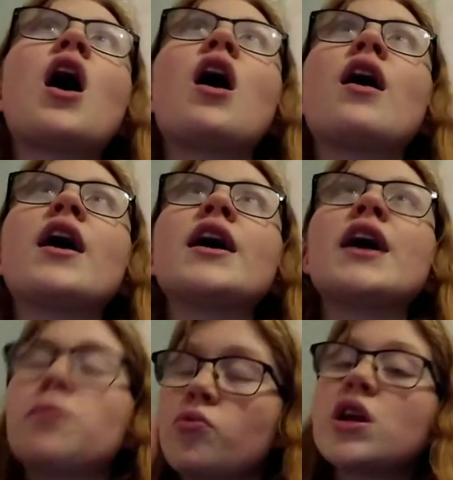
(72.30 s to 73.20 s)
I
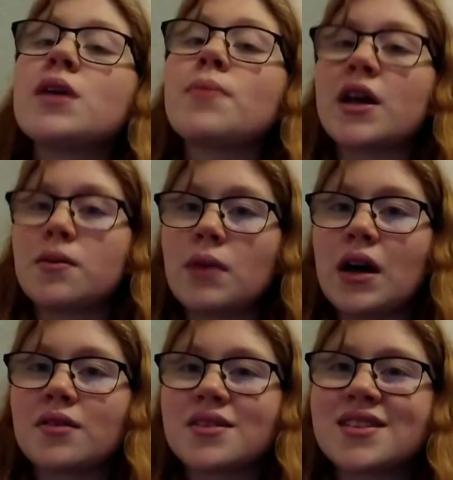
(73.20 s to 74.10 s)
am really bad at
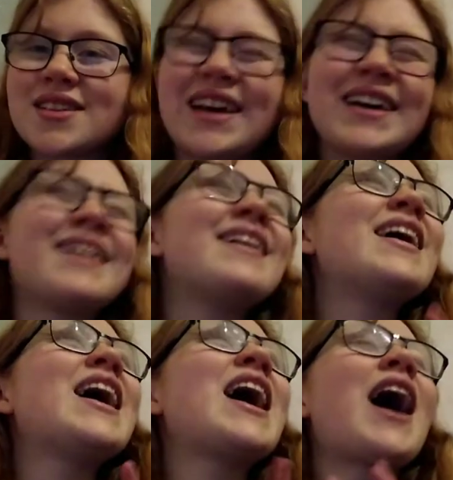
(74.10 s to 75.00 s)
maths,
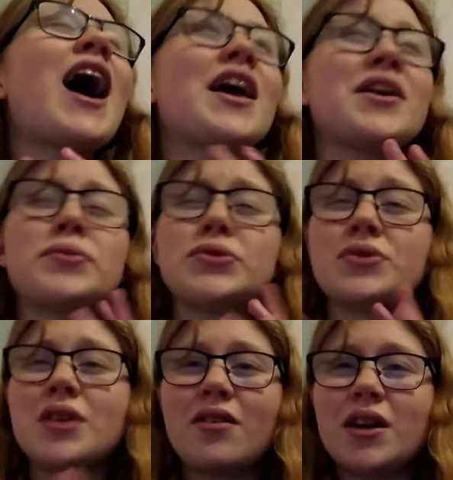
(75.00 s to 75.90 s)
and I would
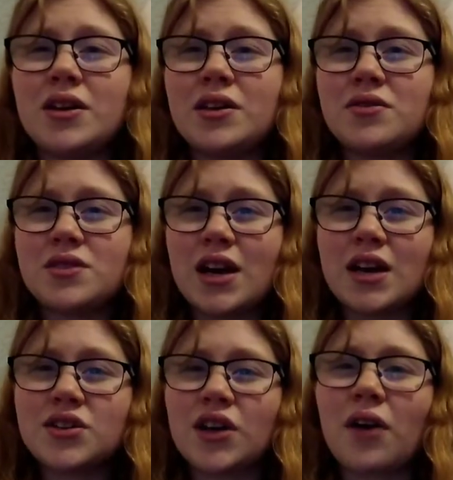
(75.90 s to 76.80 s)
ordinarily use an
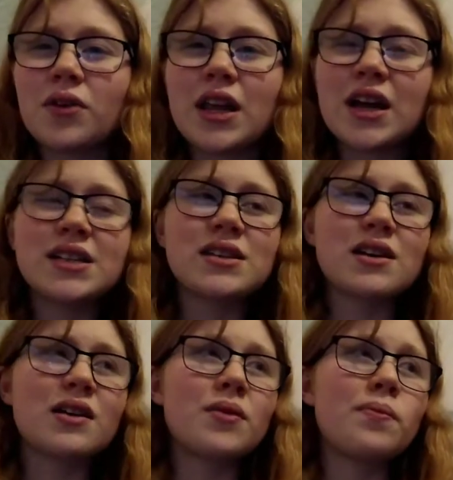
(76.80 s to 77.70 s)
age
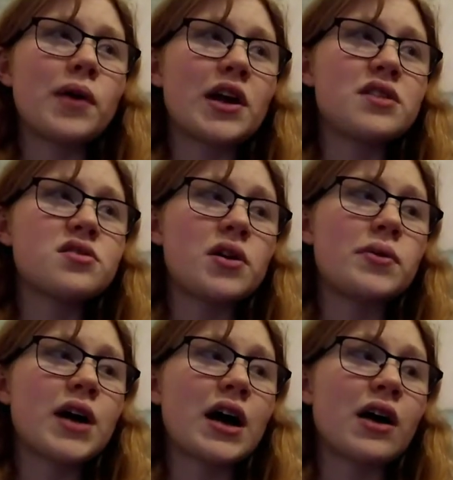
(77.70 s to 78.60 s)
calculator, but I
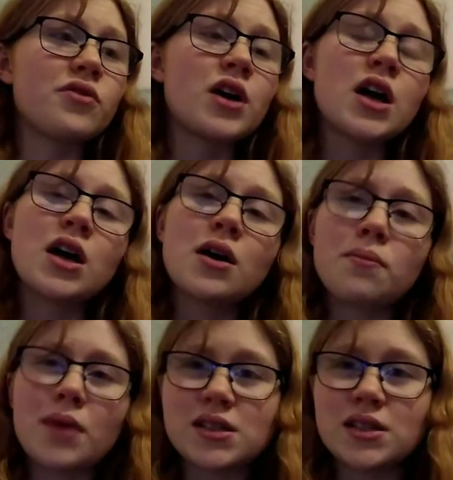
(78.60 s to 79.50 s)
don't have
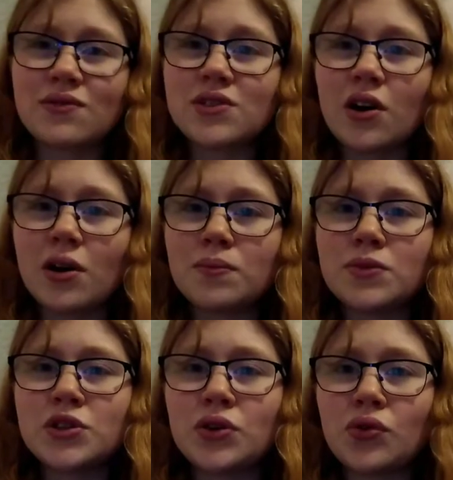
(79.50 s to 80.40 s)
masses of time
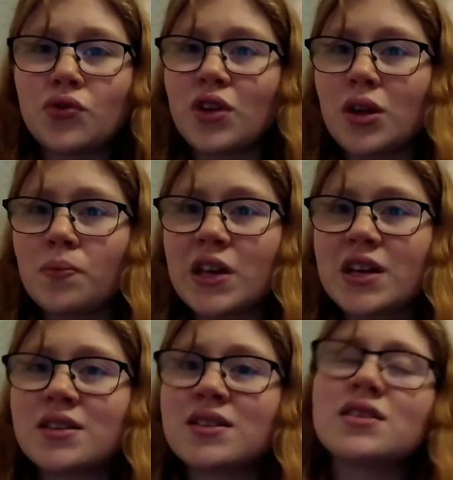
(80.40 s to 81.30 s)
to film
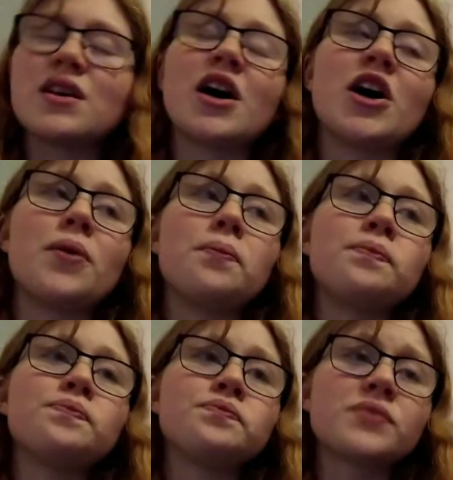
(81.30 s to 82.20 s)
this,
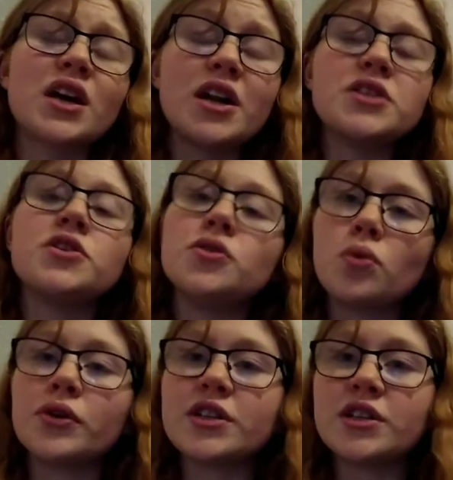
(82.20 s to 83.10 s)
and I do
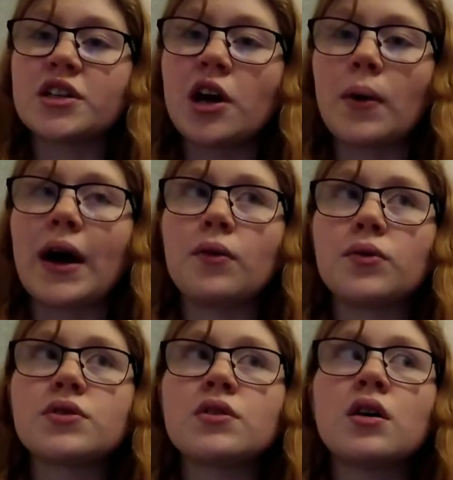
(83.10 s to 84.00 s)
want it to go
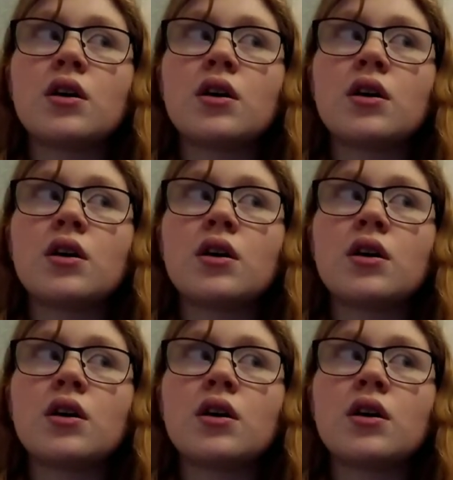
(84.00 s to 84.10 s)
out